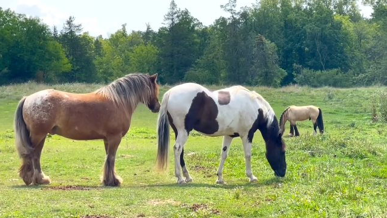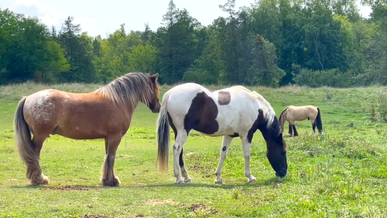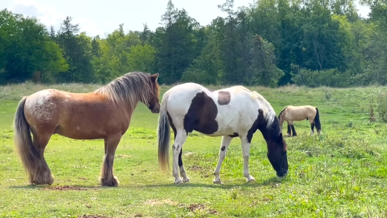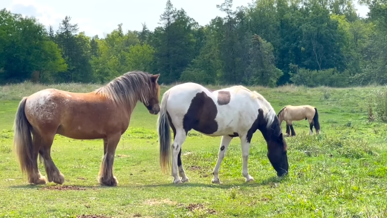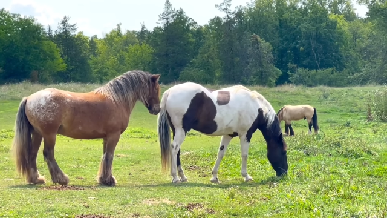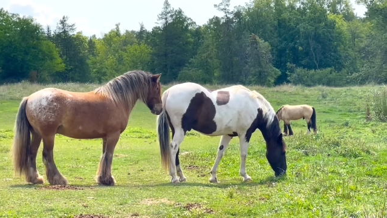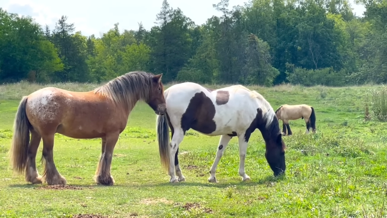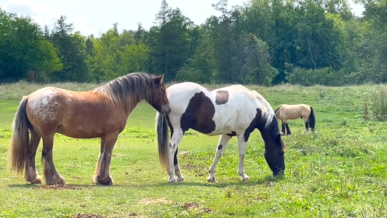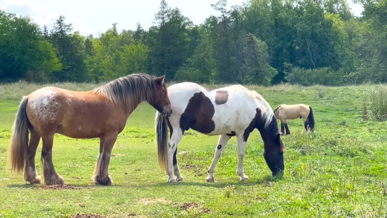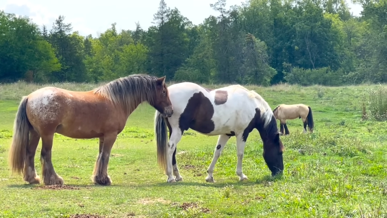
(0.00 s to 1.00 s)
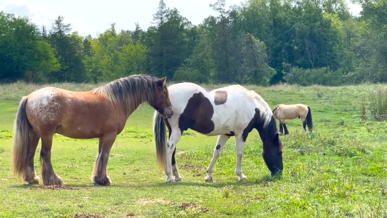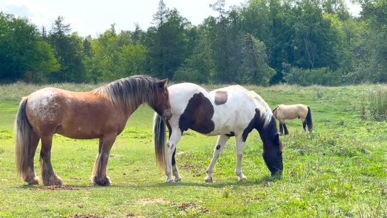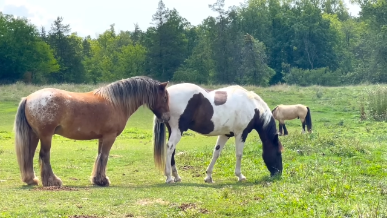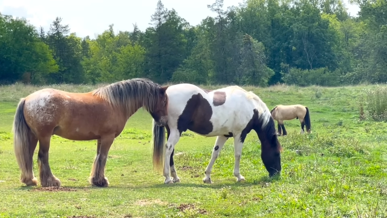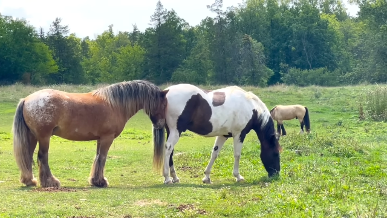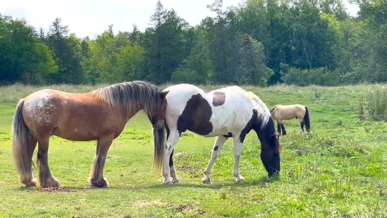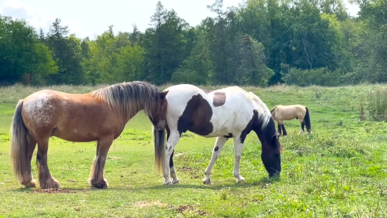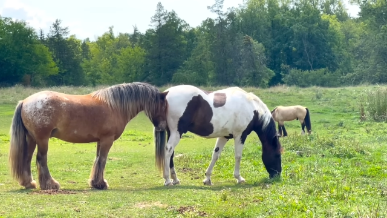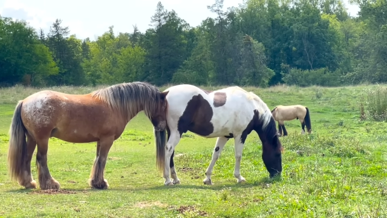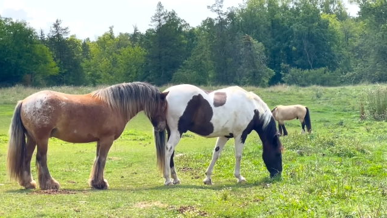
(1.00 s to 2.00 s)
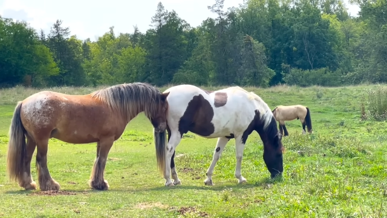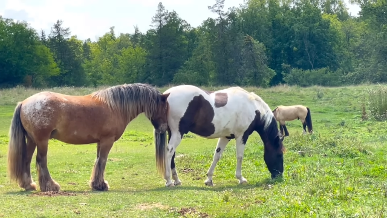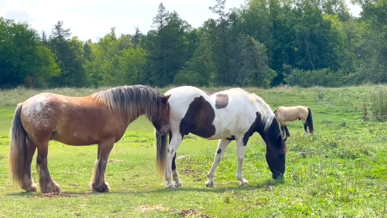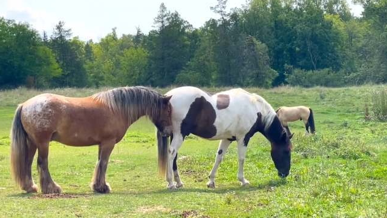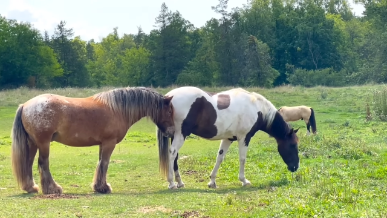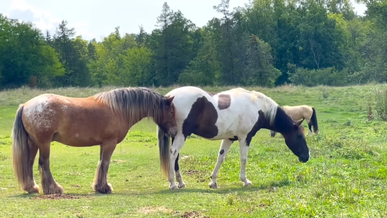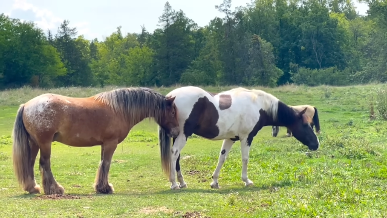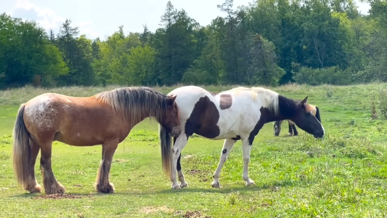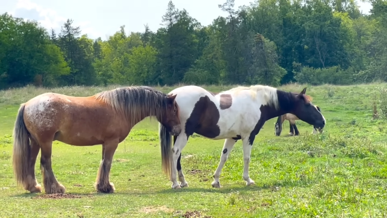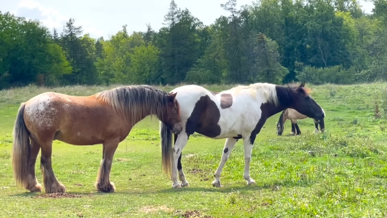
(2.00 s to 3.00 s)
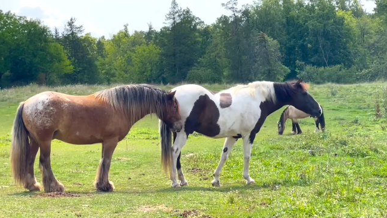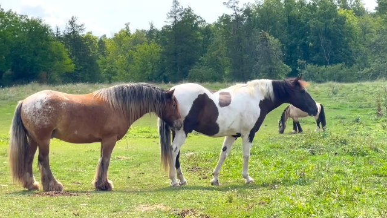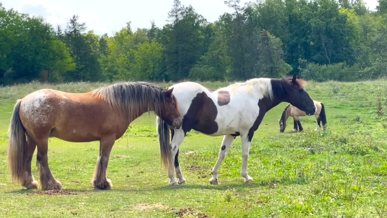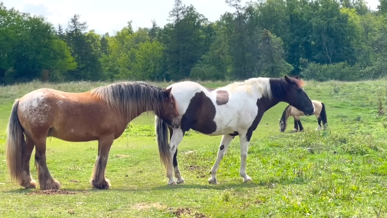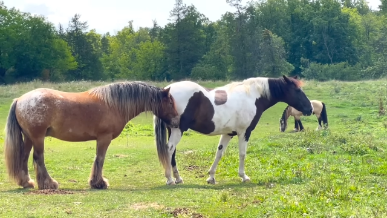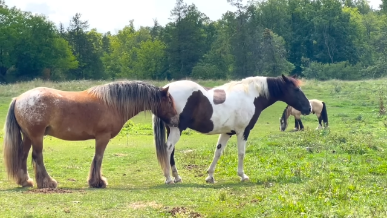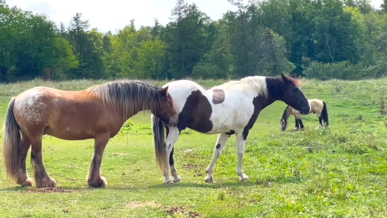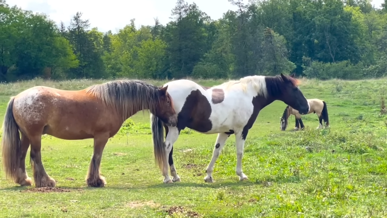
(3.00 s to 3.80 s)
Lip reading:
Nobody's mouth can be seen.